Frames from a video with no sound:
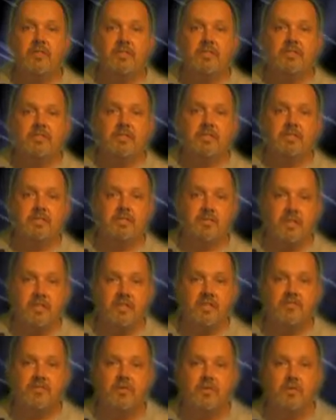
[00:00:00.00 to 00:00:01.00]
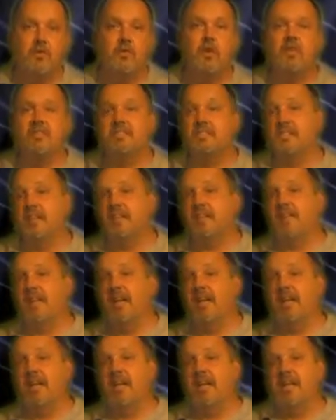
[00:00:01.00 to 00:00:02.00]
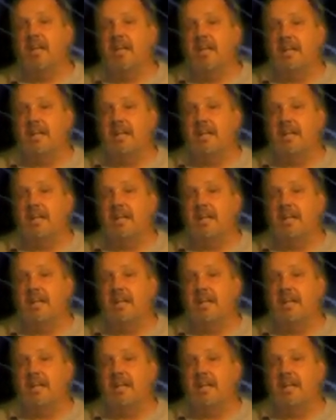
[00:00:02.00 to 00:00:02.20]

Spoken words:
that's transferred across the internet.